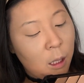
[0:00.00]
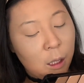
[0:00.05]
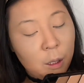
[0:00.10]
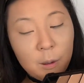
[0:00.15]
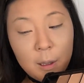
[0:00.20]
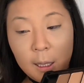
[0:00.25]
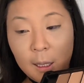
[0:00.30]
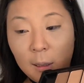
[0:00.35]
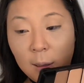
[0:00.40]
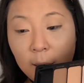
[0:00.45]

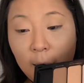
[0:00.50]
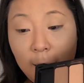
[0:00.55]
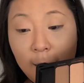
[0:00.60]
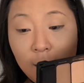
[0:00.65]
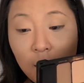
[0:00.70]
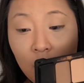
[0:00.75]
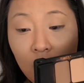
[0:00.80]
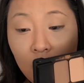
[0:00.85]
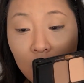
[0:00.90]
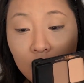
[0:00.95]
You get a
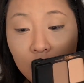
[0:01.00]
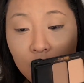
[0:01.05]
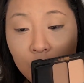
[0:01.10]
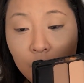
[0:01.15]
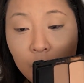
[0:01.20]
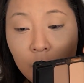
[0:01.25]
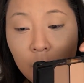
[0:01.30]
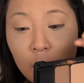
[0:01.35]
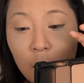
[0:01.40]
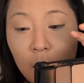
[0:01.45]
light
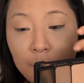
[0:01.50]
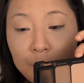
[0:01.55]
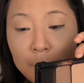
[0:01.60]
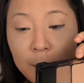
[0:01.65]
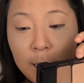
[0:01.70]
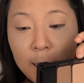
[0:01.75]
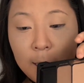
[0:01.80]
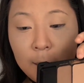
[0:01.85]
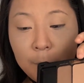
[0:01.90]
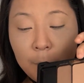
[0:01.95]
contour, a
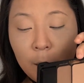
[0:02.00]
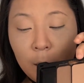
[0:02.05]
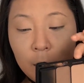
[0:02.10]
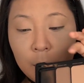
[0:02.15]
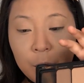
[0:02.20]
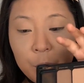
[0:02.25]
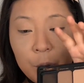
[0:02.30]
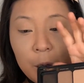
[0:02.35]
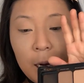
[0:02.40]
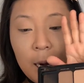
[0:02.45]
medium
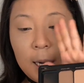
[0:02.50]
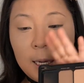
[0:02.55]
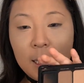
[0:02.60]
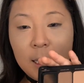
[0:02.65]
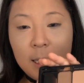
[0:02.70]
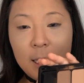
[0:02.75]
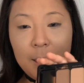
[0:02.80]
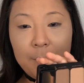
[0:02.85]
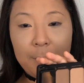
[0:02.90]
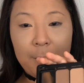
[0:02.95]
contour, and a
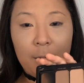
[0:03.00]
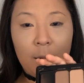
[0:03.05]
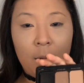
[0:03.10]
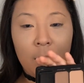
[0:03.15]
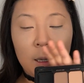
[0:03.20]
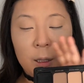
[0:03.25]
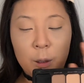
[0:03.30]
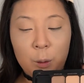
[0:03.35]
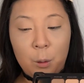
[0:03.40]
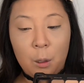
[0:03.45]
deeper
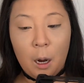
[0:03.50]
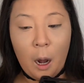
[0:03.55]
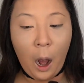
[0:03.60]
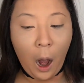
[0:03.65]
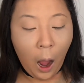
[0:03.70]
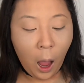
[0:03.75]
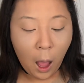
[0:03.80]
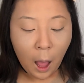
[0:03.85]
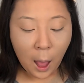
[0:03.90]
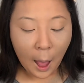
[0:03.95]
contour.
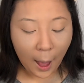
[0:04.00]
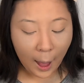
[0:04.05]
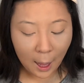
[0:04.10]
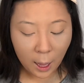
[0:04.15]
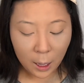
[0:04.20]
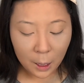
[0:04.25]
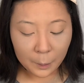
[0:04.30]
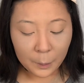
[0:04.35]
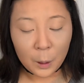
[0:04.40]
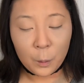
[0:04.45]

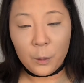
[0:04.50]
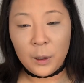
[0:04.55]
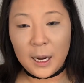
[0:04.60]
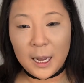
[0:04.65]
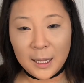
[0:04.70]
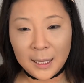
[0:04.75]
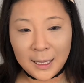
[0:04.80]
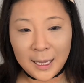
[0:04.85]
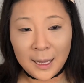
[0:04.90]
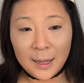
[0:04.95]
Would
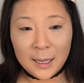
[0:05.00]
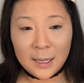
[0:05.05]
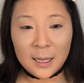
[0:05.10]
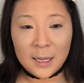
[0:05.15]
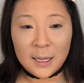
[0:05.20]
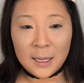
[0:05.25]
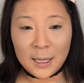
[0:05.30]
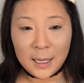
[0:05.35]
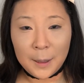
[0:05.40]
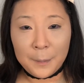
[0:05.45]
I say this
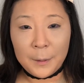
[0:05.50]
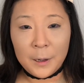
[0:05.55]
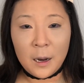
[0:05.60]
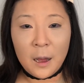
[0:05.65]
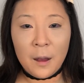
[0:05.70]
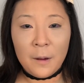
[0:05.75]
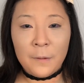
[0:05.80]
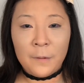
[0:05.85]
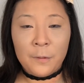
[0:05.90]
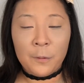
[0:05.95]
is deep
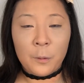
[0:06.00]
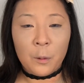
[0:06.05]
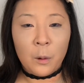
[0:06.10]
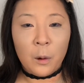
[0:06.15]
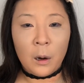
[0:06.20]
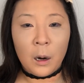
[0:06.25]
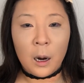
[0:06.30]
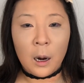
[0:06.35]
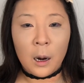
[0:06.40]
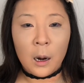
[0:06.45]
enough
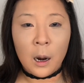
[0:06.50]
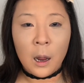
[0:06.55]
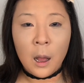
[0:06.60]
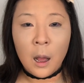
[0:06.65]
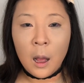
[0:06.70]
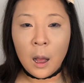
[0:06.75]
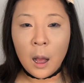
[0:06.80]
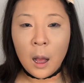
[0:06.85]
for